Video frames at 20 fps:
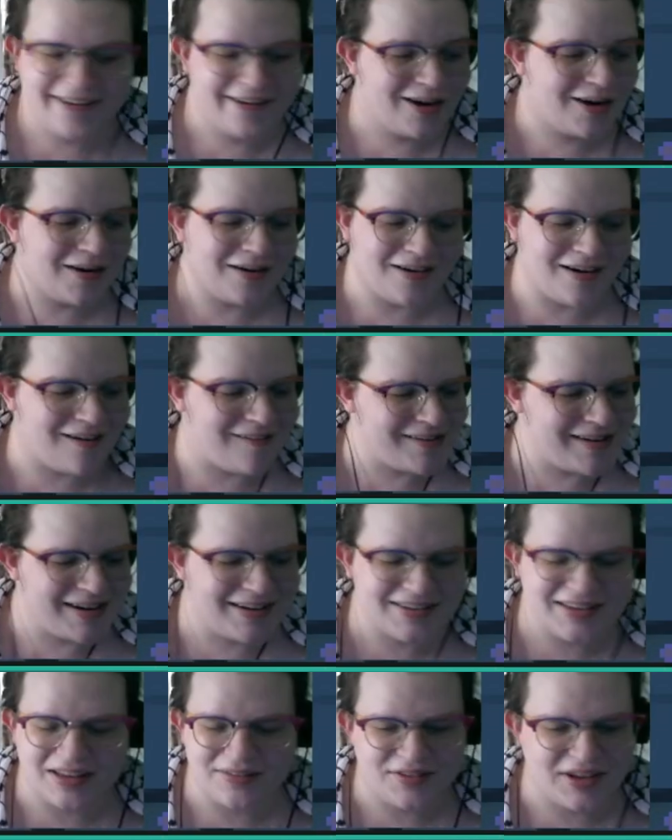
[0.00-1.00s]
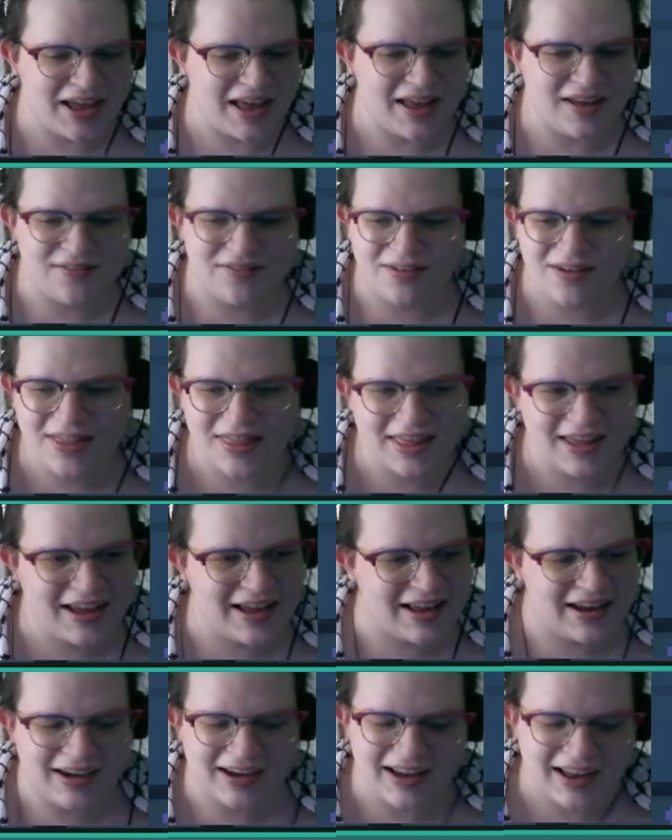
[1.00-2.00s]
Oh, I'll give you everything
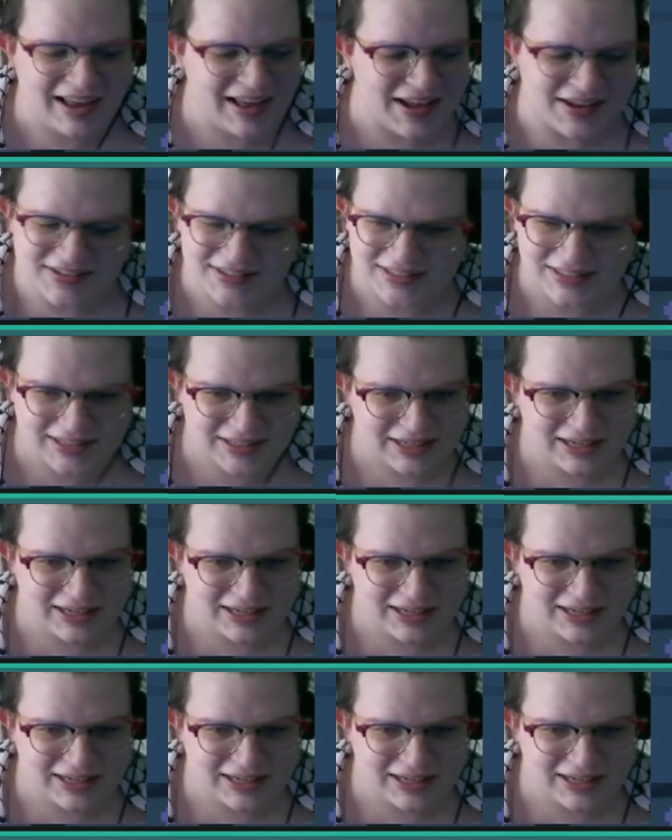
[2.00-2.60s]
I got.